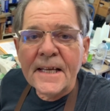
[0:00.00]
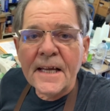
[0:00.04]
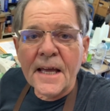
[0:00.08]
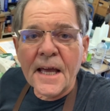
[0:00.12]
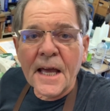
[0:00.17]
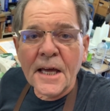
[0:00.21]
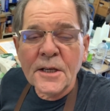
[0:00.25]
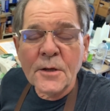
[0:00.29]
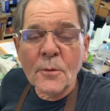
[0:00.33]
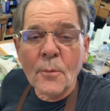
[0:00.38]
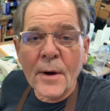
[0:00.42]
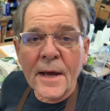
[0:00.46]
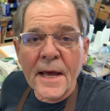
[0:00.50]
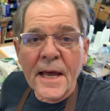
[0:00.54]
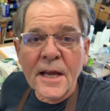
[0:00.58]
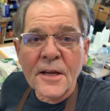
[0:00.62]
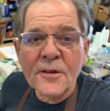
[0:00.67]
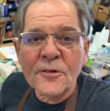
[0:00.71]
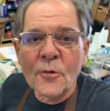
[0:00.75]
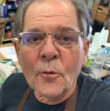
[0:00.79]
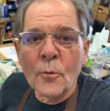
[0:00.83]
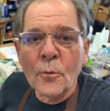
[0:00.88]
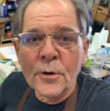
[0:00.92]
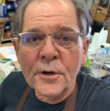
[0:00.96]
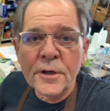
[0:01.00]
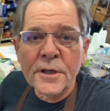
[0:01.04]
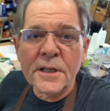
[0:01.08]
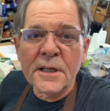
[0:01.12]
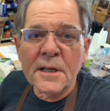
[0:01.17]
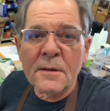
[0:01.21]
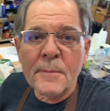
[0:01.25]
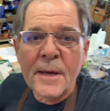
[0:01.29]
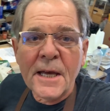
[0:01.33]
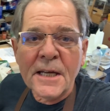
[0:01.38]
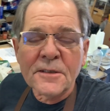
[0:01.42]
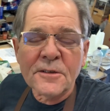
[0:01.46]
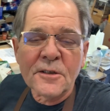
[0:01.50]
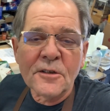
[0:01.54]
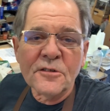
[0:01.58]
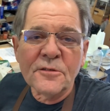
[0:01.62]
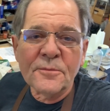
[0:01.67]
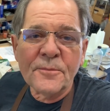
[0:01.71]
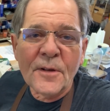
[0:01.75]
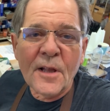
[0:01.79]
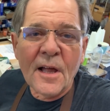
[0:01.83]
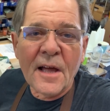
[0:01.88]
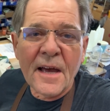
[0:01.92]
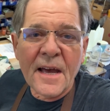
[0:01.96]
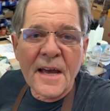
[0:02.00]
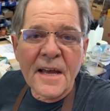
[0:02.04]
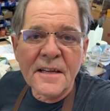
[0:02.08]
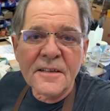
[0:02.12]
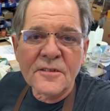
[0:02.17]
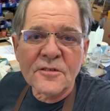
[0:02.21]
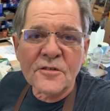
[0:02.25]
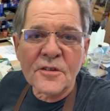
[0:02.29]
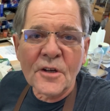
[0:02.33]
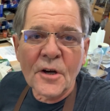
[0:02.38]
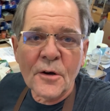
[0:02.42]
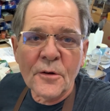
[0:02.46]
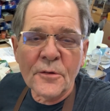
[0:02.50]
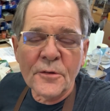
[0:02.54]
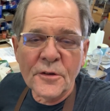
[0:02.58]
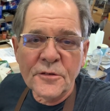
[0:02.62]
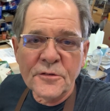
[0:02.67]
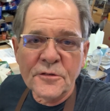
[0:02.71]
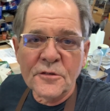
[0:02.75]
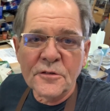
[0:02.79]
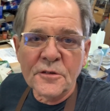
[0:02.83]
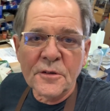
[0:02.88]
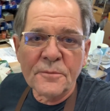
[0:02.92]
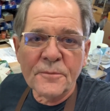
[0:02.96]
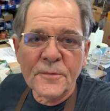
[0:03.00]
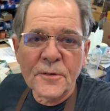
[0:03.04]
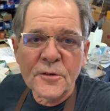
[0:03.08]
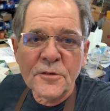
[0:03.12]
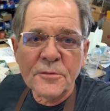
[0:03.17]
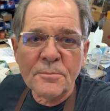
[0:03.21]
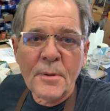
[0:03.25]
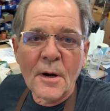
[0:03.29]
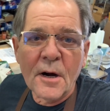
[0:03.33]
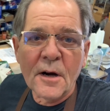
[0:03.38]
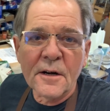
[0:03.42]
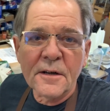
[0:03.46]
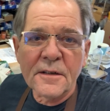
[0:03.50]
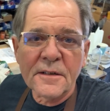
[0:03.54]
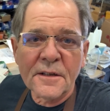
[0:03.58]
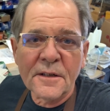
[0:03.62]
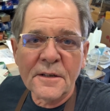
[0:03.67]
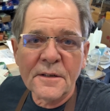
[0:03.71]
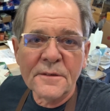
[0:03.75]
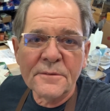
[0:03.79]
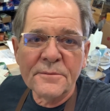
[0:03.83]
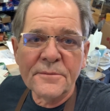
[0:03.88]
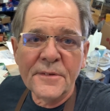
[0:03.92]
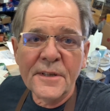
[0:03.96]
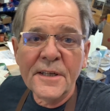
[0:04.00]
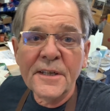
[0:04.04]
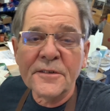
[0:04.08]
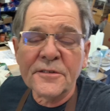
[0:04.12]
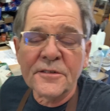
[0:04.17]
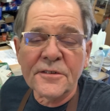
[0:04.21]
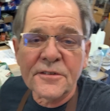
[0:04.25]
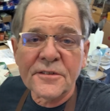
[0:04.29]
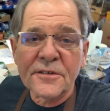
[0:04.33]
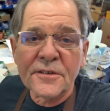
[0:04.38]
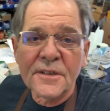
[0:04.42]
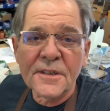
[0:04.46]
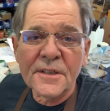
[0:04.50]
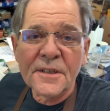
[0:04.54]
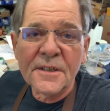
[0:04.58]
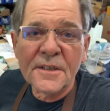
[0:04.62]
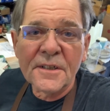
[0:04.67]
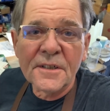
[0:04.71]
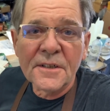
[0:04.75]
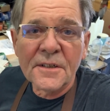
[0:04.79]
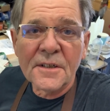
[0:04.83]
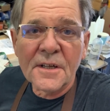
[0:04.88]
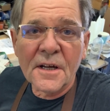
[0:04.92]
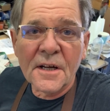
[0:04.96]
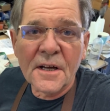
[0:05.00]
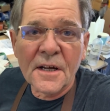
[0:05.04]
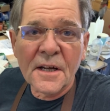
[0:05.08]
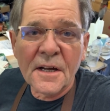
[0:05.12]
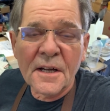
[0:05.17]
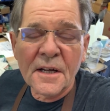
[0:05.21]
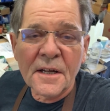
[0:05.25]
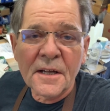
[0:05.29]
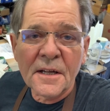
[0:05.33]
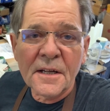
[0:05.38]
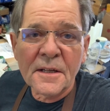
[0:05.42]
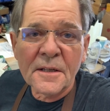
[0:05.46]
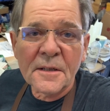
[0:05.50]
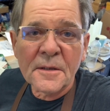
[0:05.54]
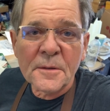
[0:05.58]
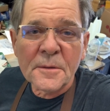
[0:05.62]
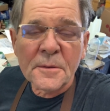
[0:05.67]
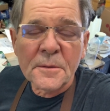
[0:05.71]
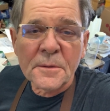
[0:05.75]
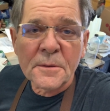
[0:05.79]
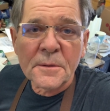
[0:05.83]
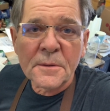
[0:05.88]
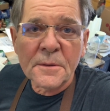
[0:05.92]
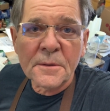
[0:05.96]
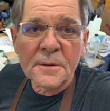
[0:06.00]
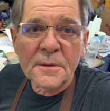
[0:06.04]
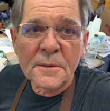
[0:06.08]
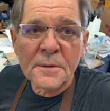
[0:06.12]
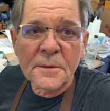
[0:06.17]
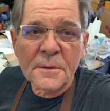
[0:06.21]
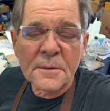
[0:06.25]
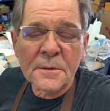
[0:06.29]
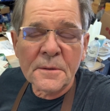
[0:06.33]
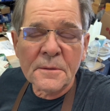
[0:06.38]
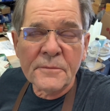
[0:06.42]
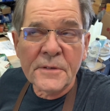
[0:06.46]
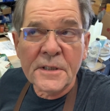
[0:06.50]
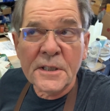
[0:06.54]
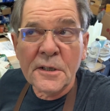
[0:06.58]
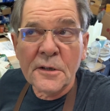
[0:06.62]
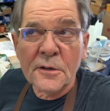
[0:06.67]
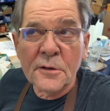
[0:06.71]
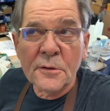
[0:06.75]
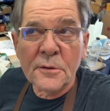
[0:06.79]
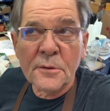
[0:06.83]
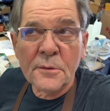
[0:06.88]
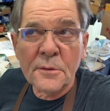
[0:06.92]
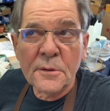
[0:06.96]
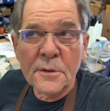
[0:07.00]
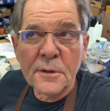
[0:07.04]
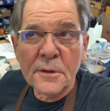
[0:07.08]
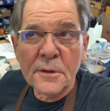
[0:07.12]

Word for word: Anyway, we're going to make this fly. So this is the first part of this uh, video.